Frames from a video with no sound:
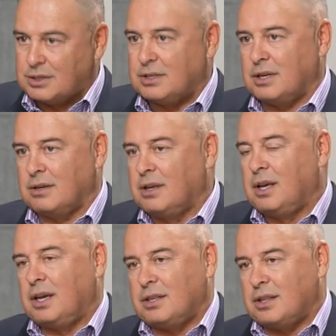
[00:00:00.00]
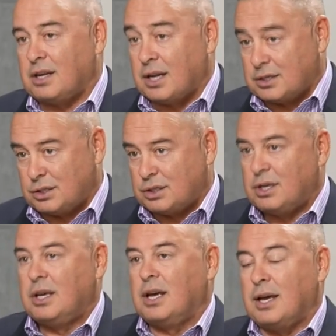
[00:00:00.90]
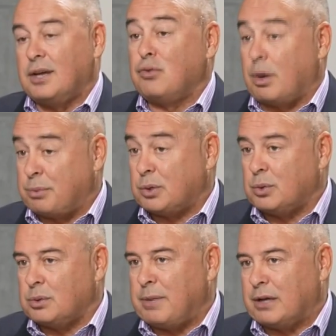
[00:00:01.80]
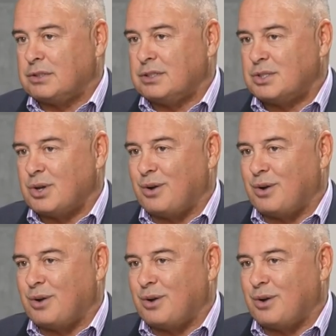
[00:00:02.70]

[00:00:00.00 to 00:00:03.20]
in the lush tropical mountains